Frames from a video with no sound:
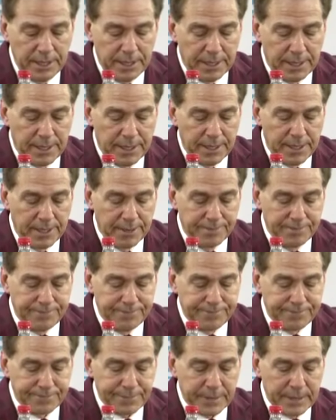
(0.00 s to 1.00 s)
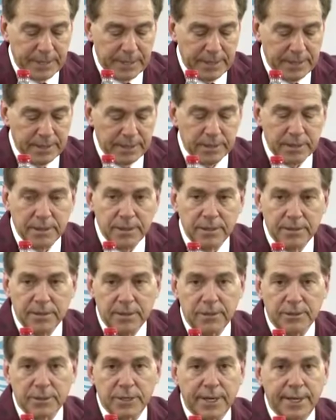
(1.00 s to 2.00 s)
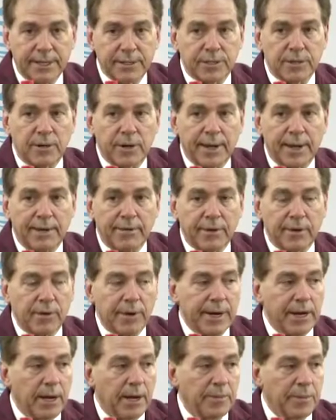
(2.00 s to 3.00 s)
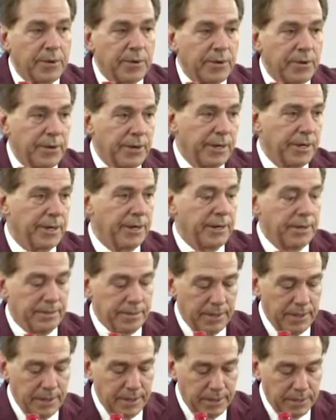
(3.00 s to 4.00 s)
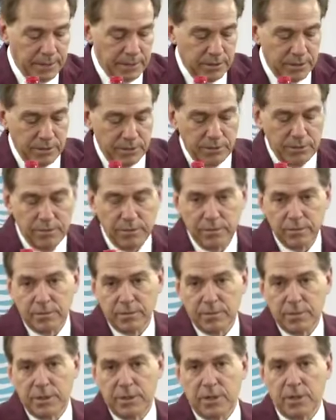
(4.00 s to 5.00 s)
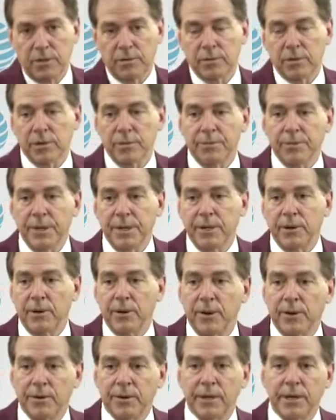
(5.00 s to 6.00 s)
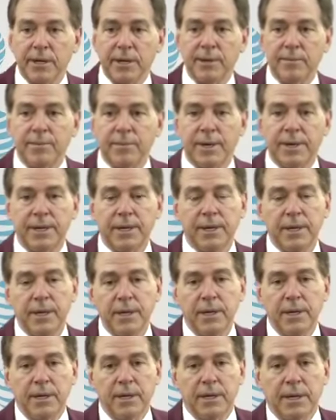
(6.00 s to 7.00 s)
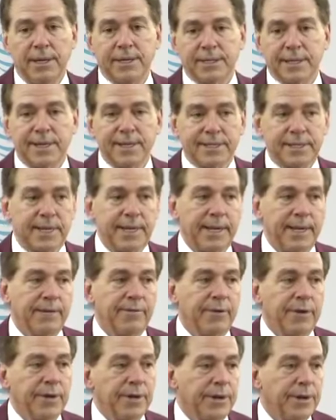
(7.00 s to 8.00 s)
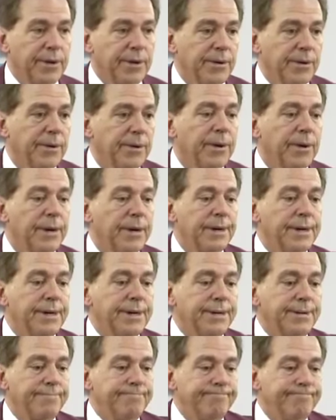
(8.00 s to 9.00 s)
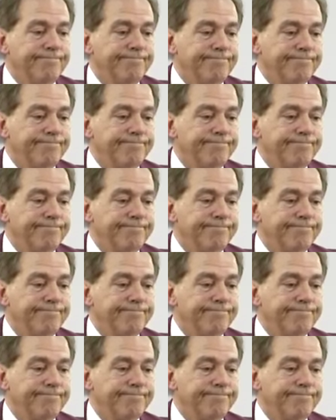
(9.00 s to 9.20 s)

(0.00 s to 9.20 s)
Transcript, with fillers: um, it, it, those guys are going to have a great opportunity to, to, you know, compete on our team. But as I say every year, um,